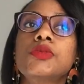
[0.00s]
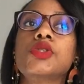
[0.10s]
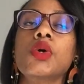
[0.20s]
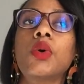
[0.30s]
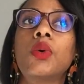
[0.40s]

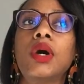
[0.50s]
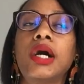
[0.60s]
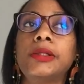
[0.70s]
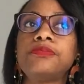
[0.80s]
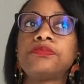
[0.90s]
So
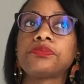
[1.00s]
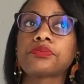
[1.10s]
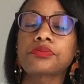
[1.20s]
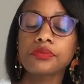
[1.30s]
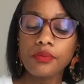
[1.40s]

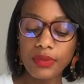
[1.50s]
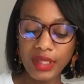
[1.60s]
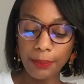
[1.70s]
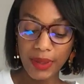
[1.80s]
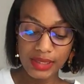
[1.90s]

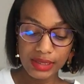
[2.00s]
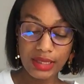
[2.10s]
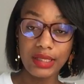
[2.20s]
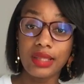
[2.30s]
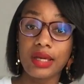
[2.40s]

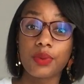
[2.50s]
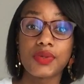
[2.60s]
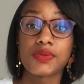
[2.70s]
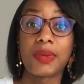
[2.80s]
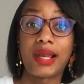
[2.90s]
basically that
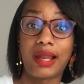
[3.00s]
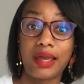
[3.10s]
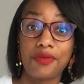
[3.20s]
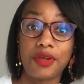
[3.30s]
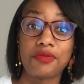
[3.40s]
was my life.